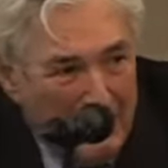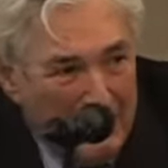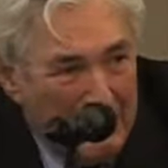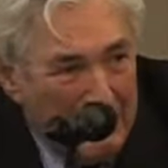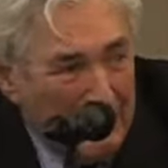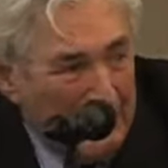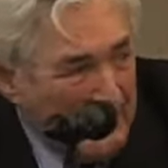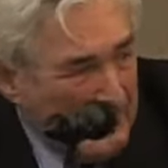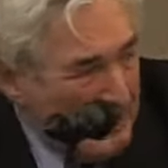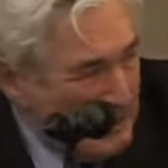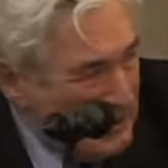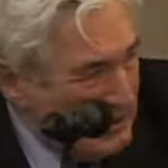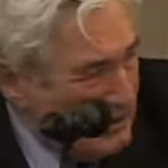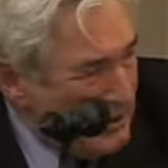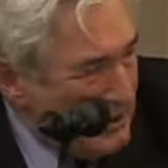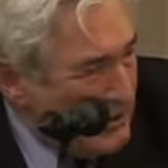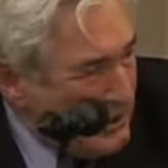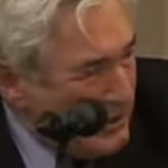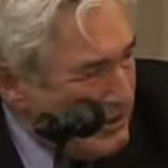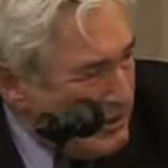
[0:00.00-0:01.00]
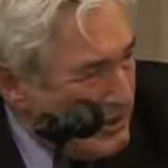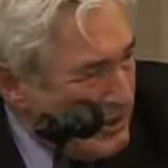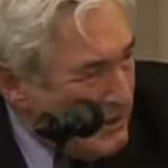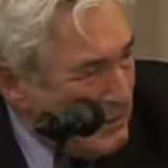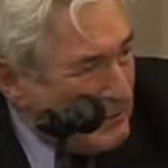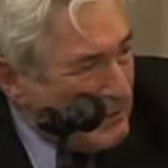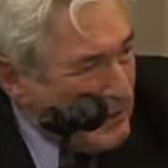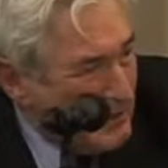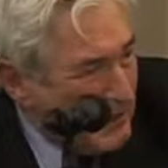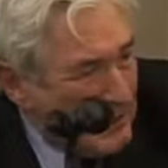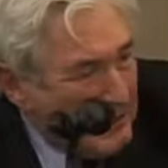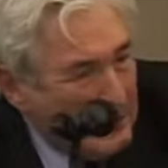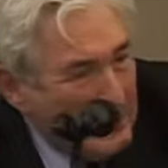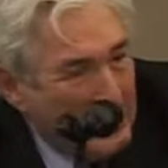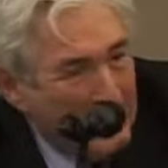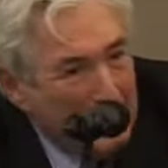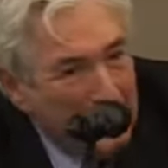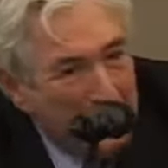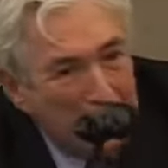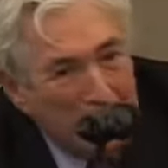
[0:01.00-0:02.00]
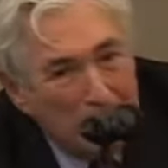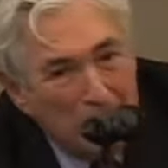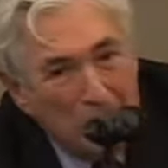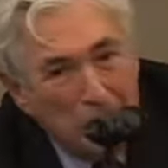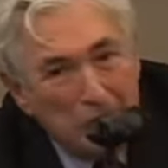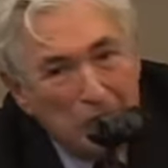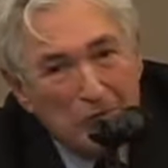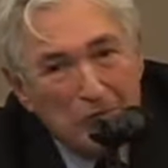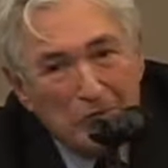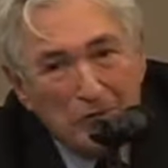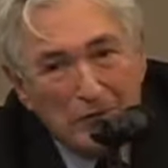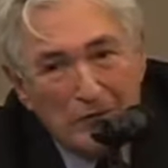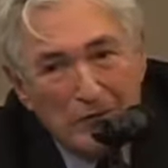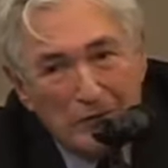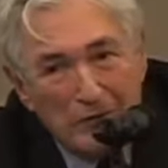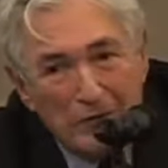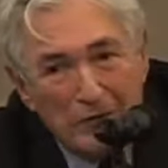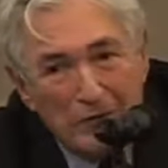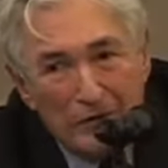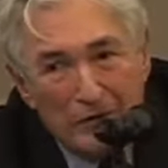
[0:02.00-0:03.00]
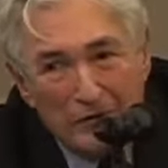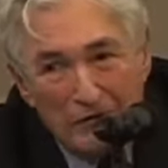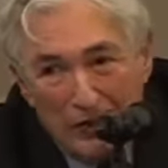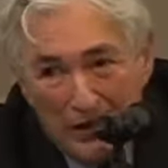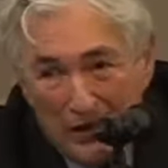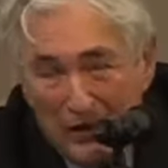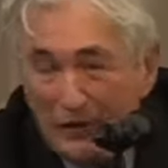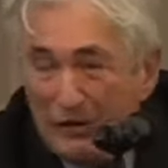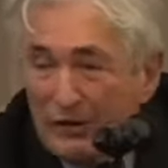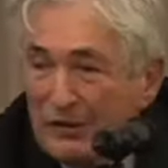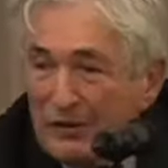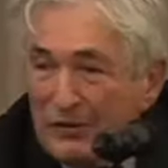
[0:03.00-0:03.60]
But it is also something that no fund,